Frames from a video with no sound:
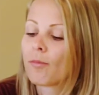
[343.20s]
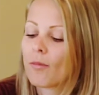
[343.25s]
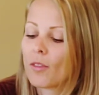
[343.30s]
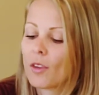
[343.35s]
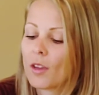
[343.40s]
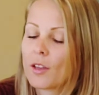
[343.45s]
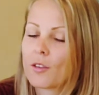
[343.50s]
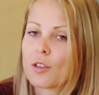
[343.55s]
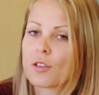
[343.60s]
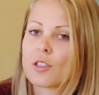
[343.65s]

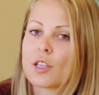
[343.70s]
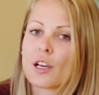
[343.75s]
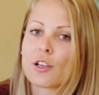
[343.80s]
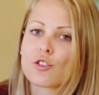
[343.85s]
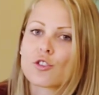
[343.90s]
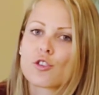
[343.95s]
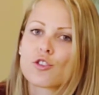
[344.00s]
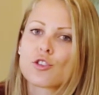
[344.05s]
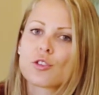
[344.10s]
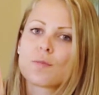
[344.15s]
And the
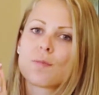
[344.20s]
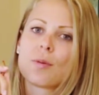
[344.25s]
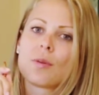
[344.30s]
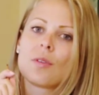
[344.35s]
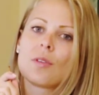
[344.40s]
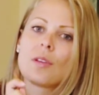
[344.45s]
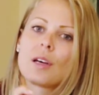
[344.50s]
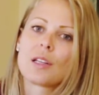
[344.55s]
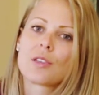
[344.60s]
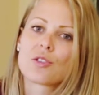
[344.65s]
texture just
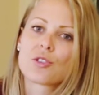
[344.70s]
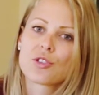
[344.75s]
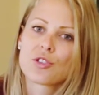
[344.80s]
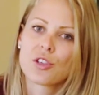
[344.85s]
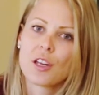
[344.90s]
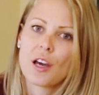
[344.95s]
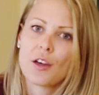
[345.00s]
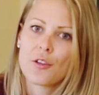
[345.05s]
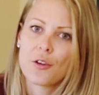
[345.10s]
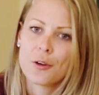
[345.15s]
blends
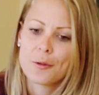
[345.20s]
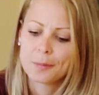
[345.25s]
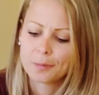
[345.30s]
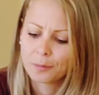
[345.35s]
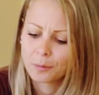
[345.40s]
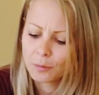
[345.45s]
together.